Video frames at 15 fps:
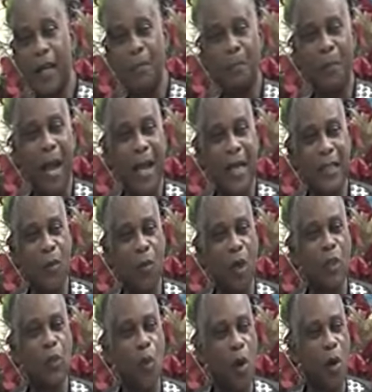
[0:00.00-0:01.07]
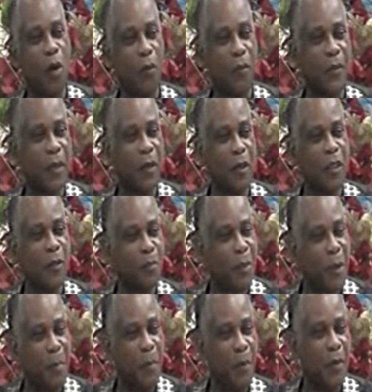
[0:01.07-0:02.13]
Paelton was one of those
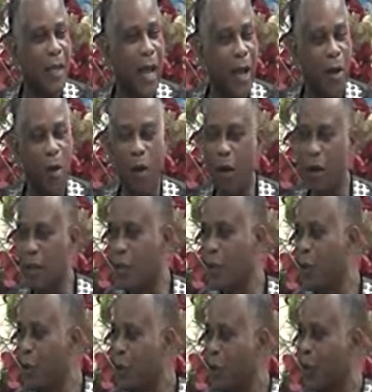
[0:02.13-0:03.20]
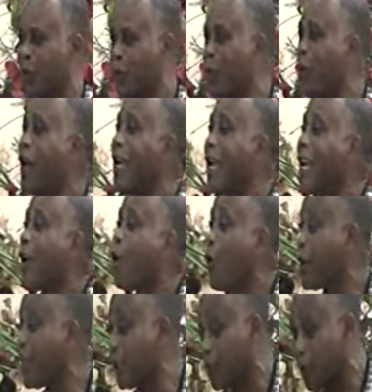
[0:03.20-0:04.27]
people that God used to
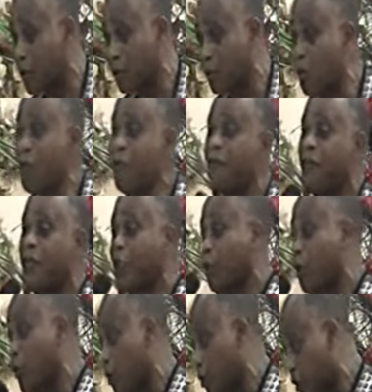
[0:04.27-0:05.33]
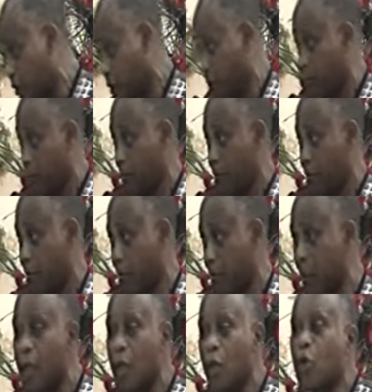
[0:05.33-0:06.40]
encourage us, to envision us,
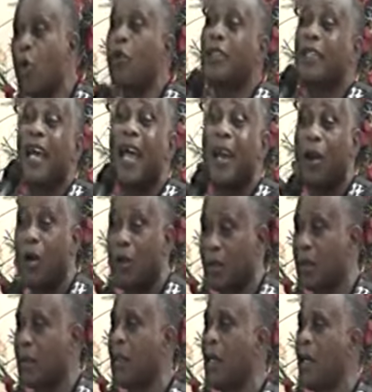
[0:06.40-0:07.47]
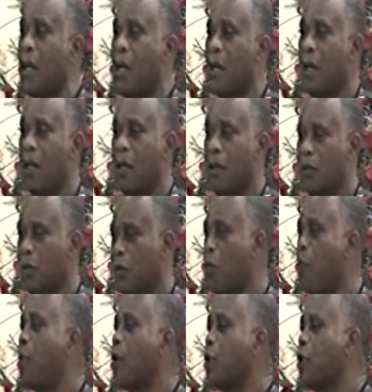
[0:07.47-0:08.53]
to tell us to
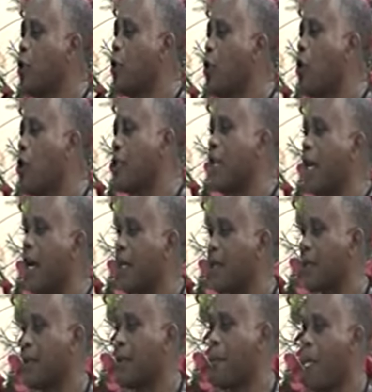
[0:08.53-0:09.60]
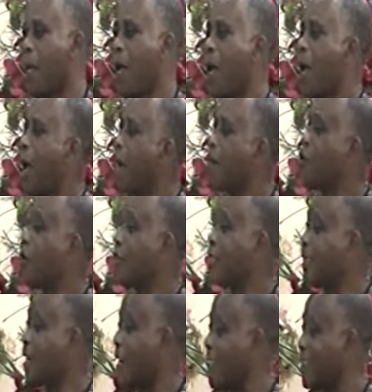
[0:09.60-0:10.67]
pursue God's heart. And those
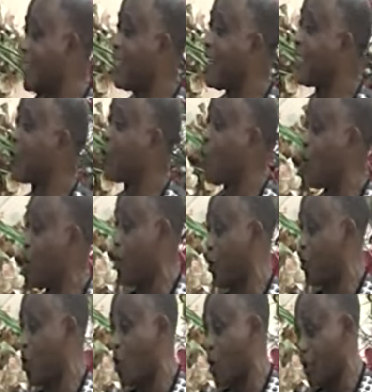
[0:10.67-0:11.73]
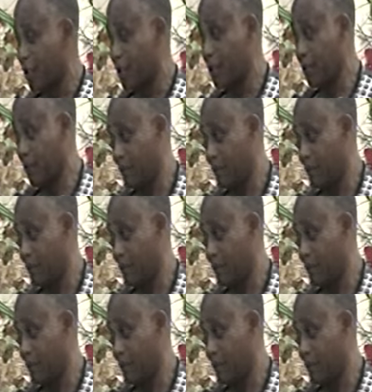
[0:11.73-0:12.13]
days, his word was,